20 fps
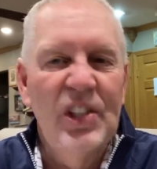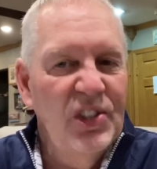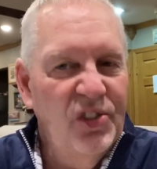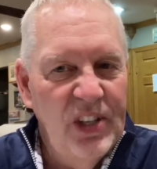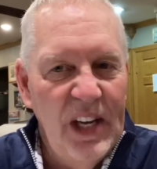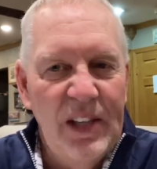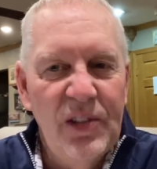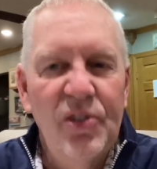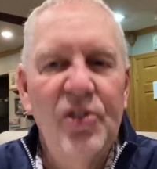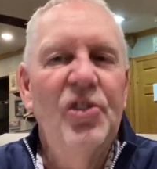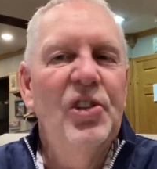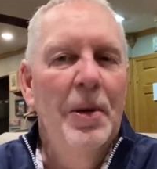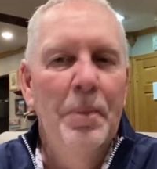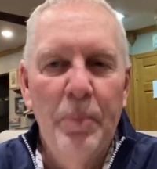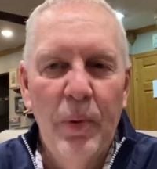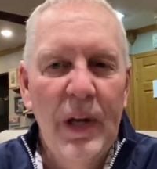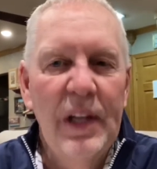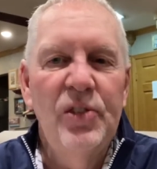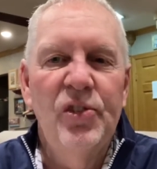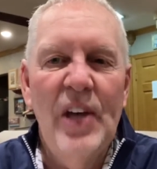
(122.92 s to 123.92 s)
it's as
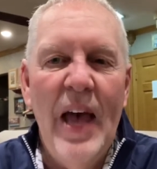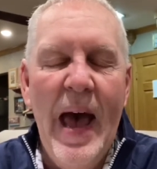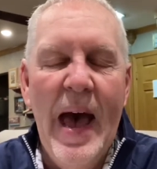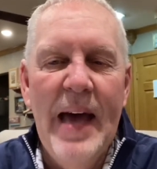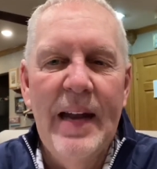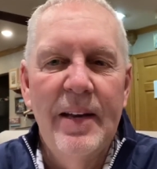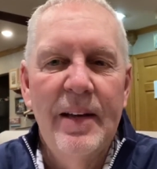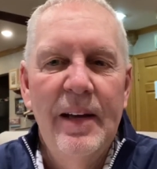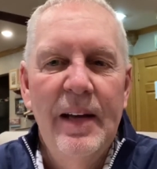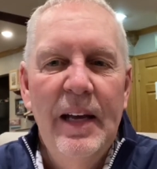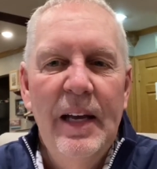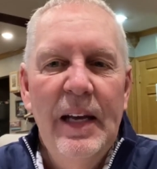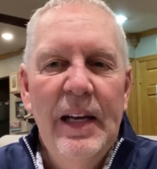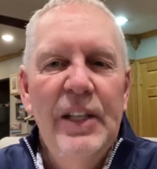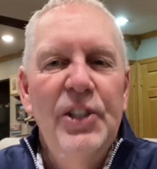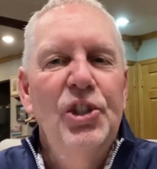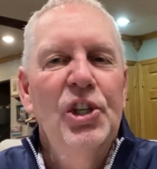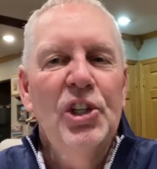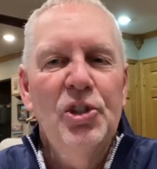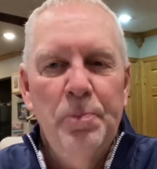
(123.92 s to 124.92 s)
simple as that.
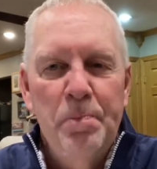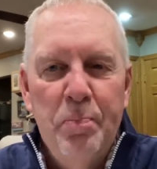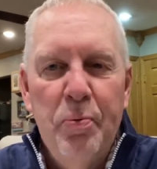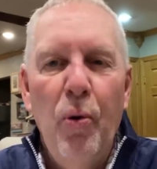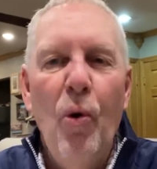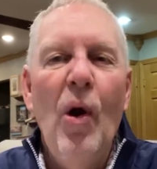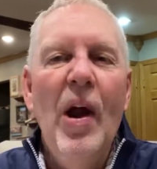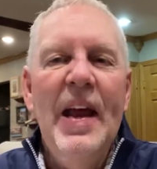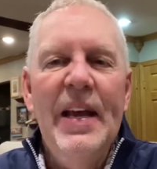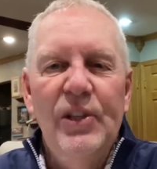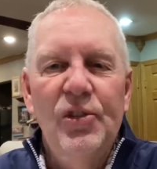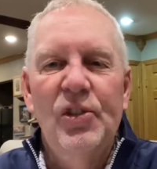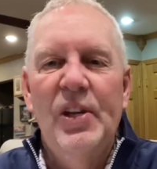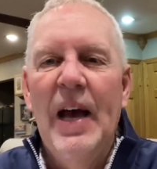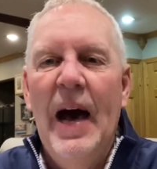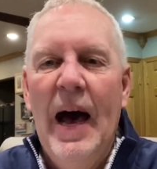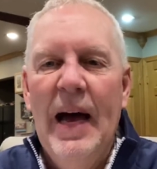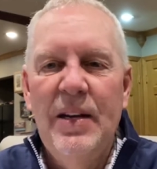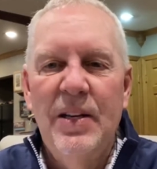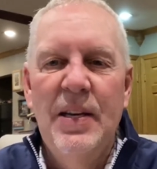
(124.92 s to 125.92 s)
Just praise
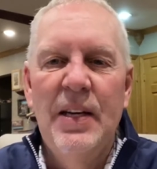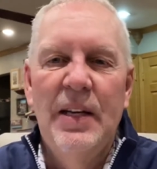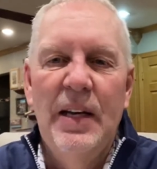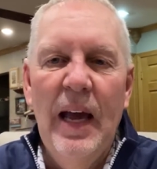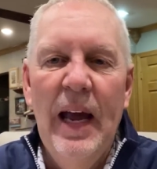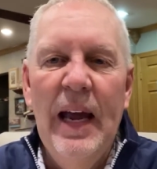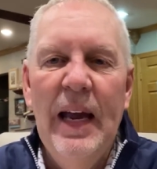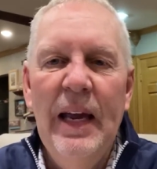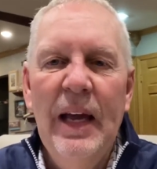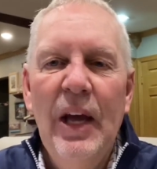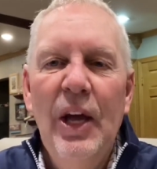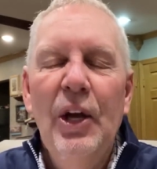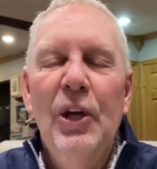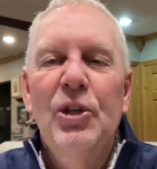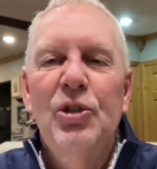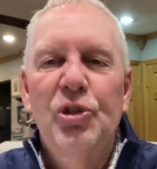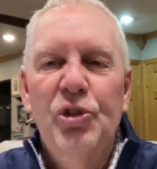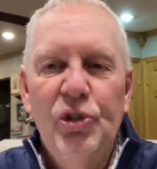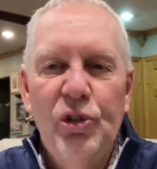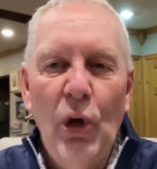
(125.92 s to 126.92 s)
God today.
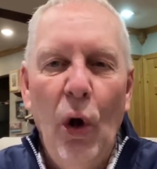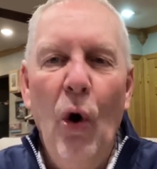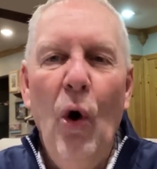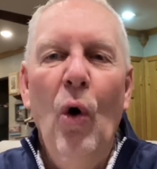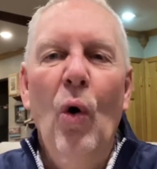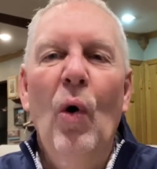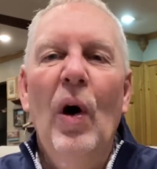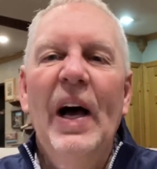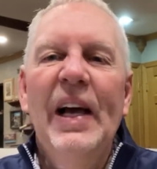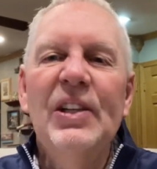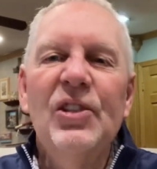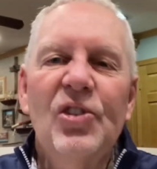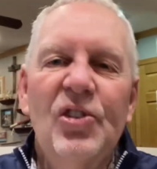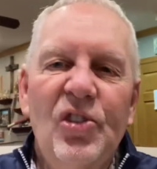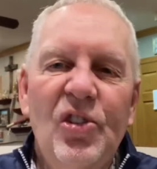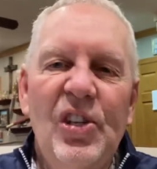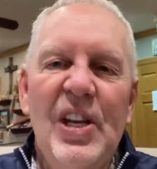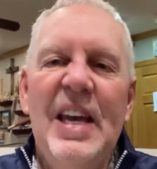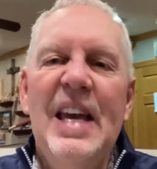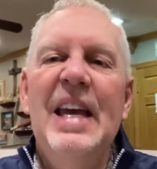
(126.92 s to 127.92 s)
Sow a
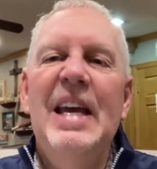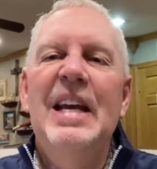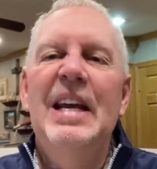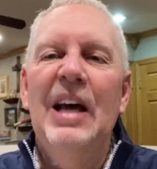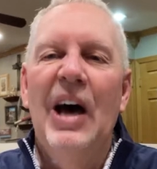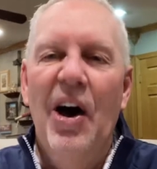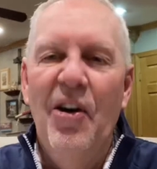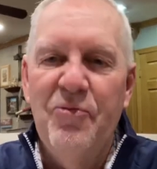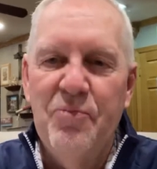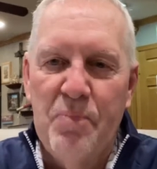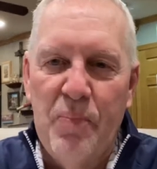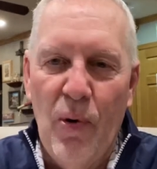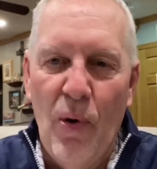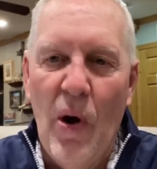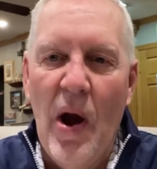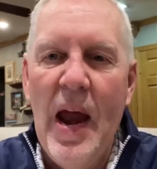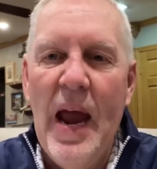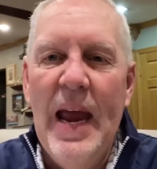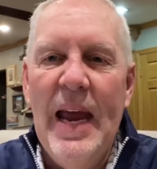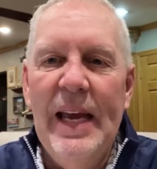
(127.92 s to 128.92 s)
seed of
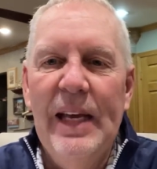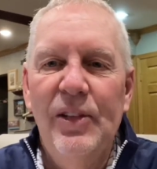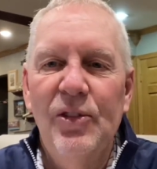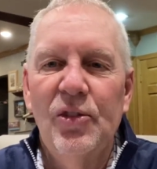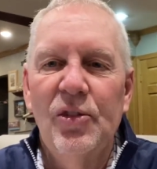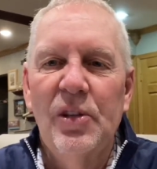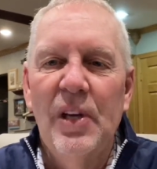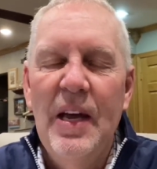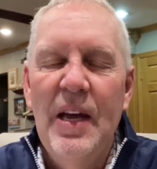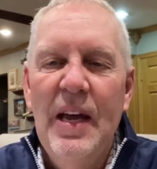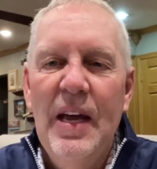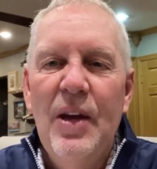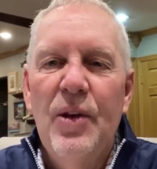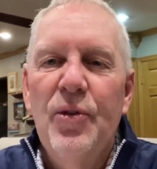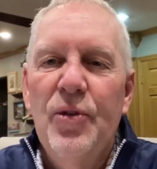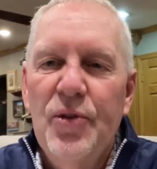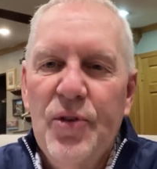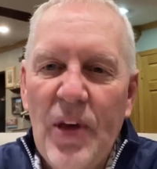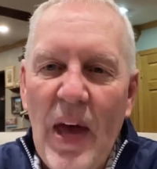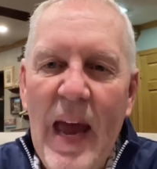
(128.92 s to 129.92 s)
praise.
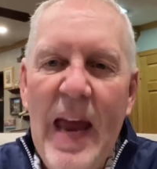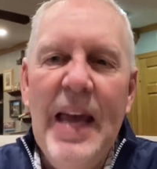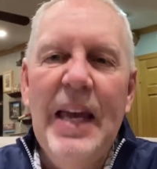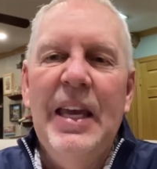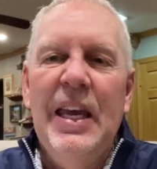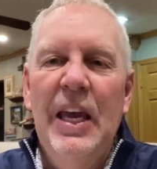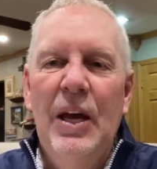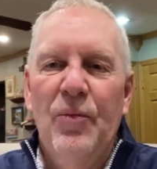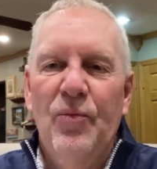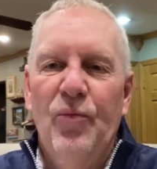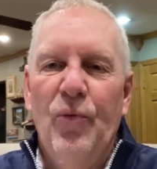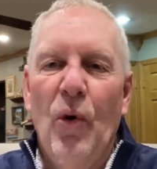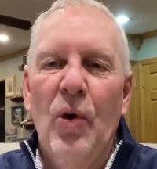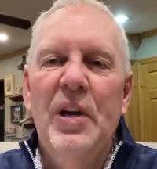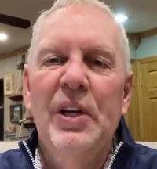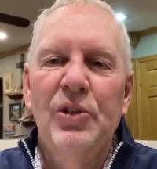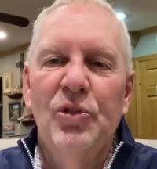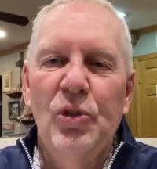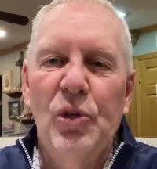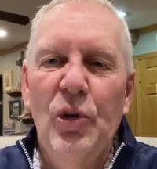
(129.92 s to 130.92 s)
Thank him for
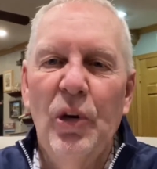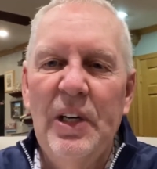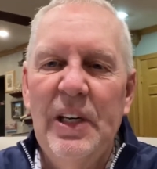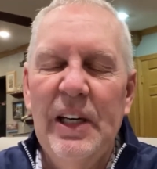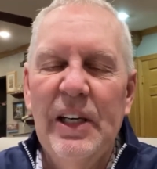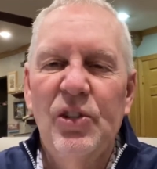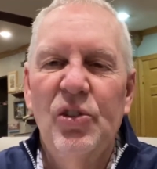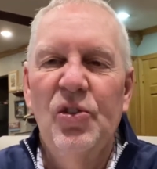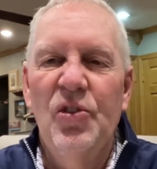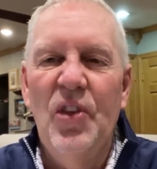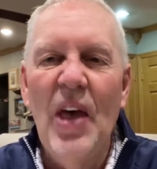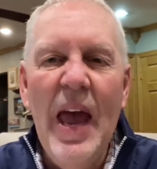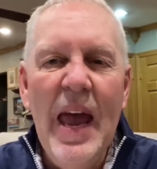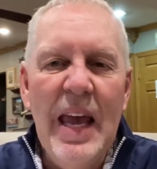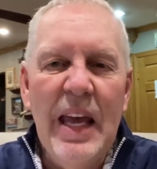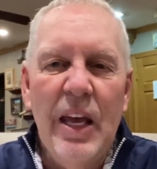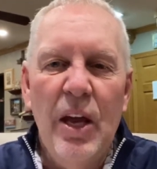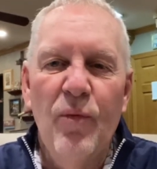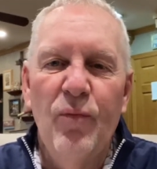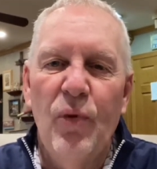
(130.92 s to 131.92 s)
his goodness.
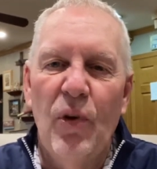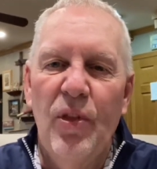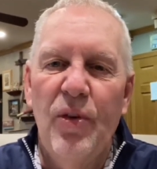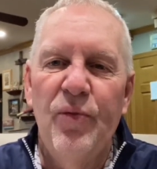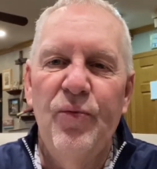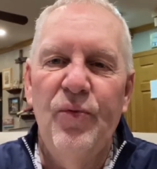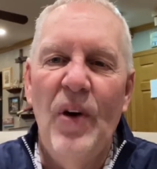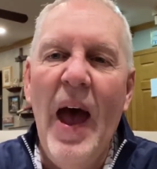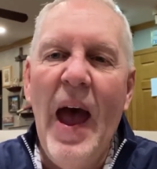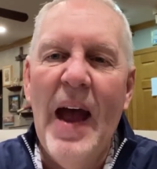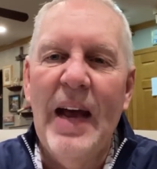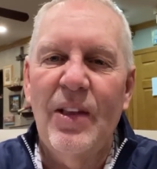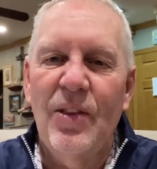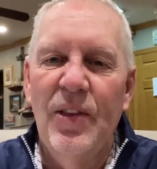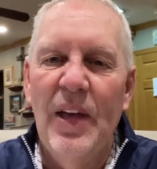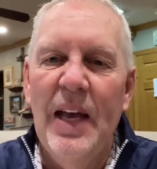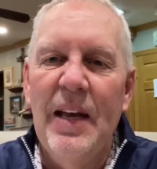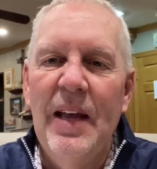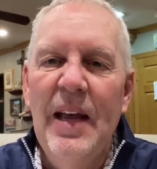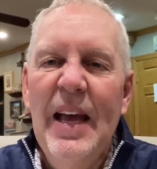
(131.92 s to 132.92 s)
Thank him for the fact
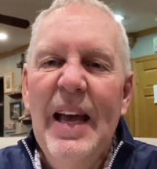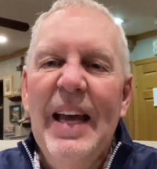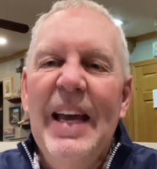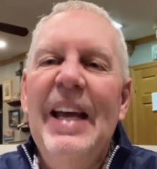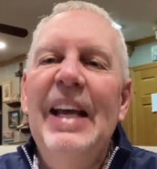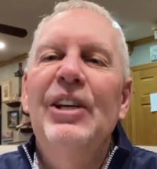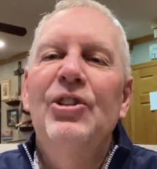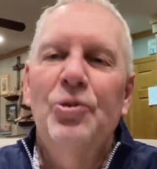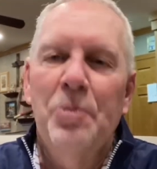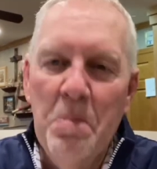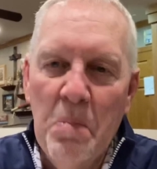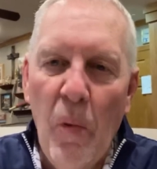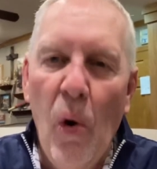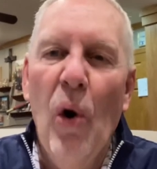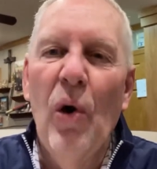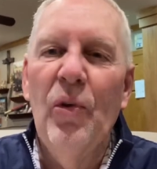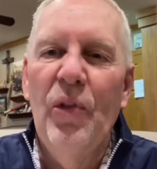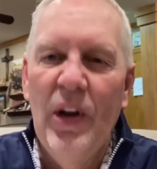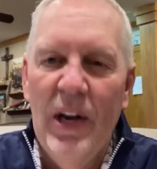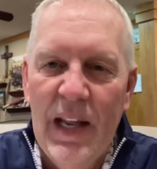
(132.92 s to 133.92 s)
that he's
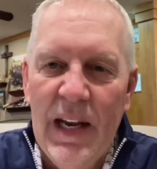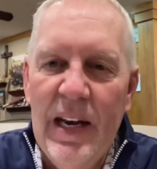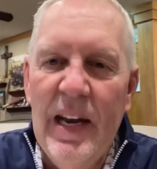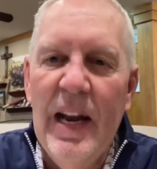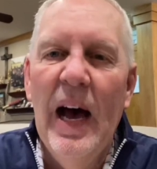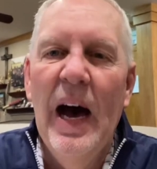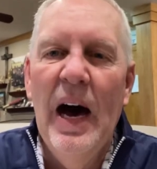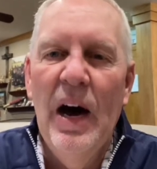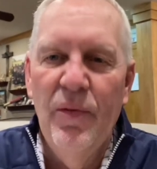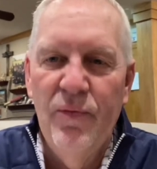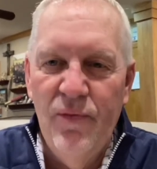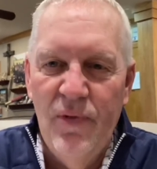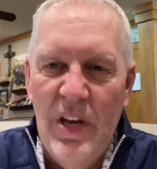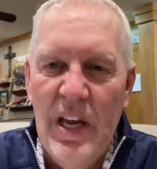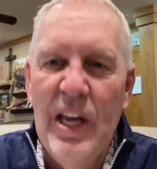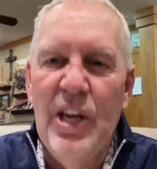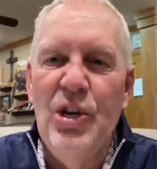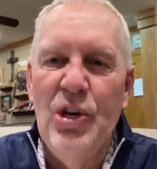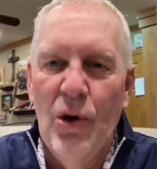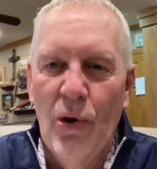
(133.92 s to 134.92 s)
more than enough
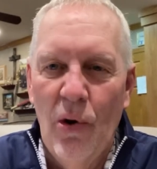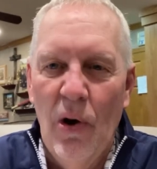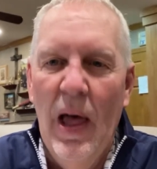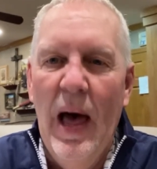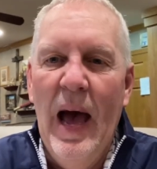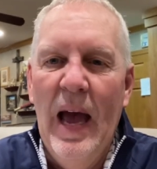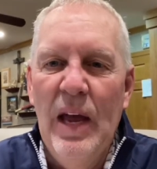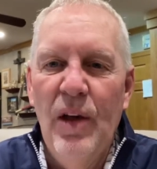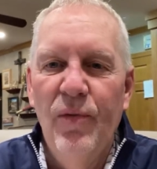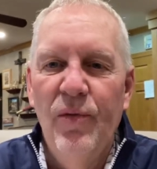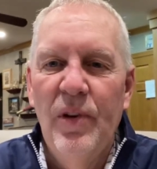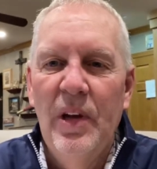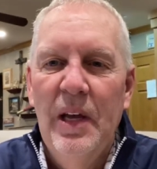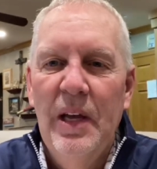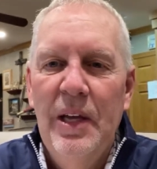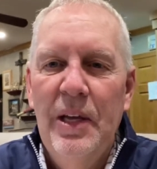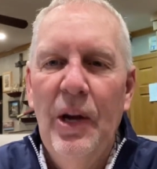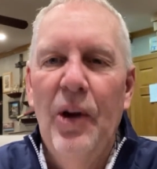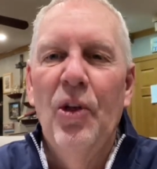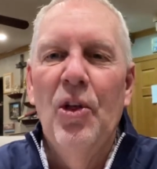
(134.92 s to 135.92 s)
in your life.
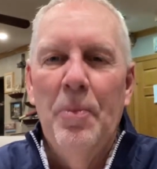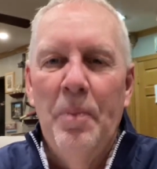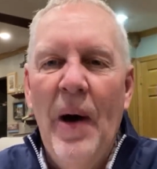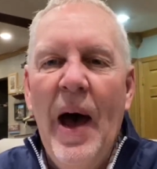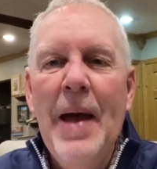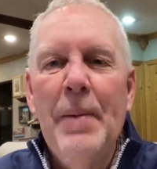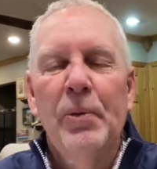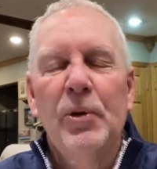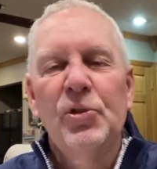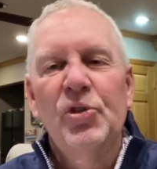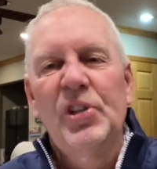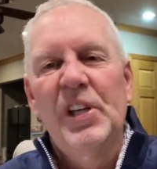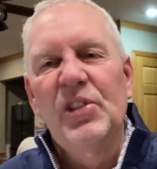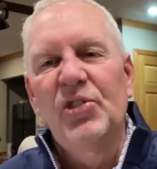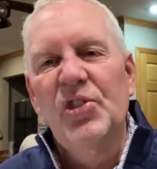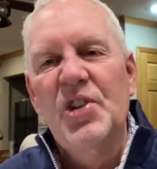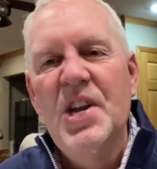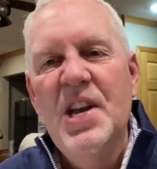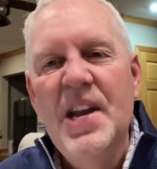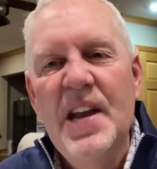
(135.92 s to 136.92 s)
You know, the Bible
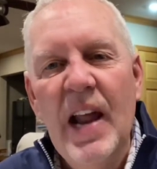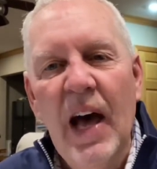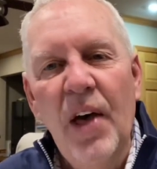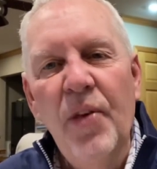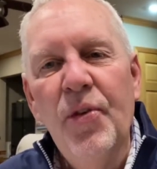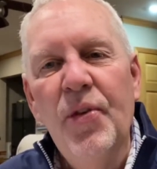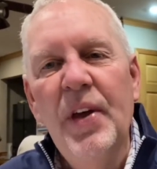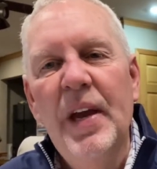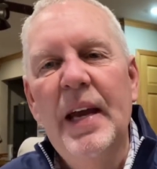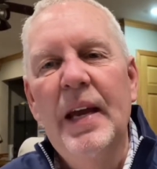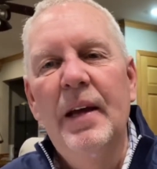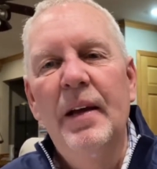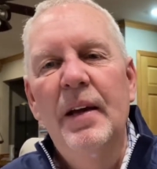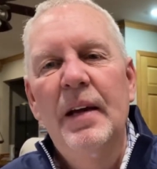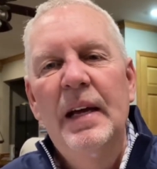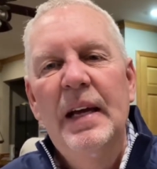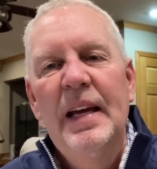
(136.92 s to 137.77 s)
says nothing